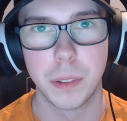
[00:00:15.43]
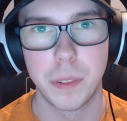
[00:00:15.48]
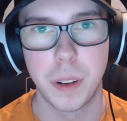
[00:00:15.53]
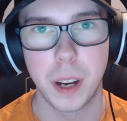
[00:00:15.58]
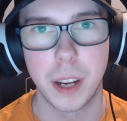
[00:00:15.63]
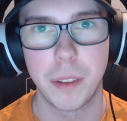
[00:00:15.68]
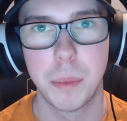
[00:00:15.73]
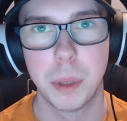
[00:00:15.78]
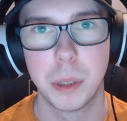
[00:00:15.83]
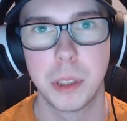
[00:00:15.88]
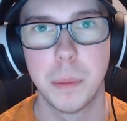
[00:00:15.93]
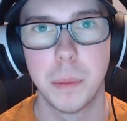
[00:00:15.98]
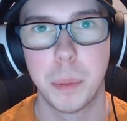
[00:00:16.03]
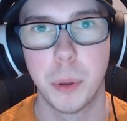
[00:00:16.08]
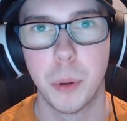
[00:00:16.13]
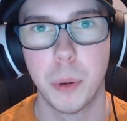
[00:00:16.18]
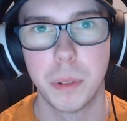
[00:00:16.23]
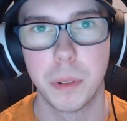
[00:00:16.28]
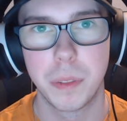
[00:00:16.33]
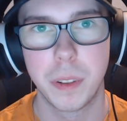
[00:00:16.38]
5 most
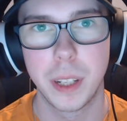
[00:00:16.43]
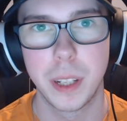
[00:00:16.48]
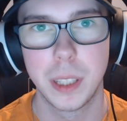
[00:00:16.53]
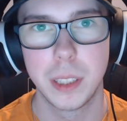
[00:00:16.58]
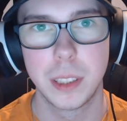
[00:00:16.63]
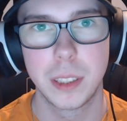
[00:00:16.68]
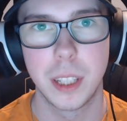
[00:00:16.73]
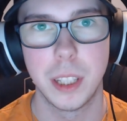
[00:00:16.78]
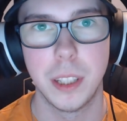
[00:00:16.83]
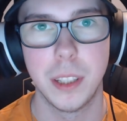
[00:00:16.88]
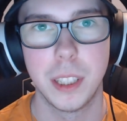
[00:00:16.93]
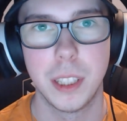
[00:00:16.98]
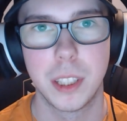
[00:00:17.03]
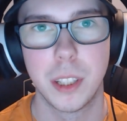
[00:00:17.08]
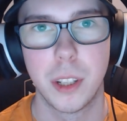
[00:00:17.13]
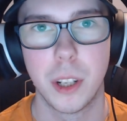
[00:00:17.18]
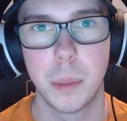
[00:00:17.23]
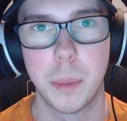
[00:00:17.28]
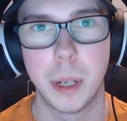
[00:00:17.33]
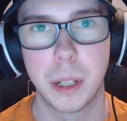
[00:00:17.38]
important things that you need
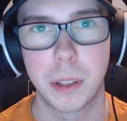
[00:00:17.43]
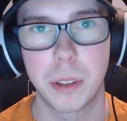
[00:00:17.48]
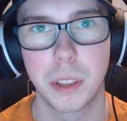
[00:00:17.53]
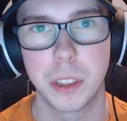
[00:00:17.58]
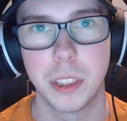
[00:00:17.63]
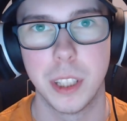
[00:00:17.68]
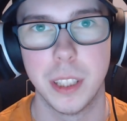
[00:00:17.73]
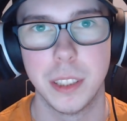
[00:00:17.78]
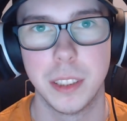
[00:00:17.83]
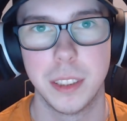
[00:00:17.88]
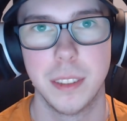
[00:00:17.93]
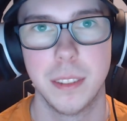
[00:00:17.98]
to know about crosshairs.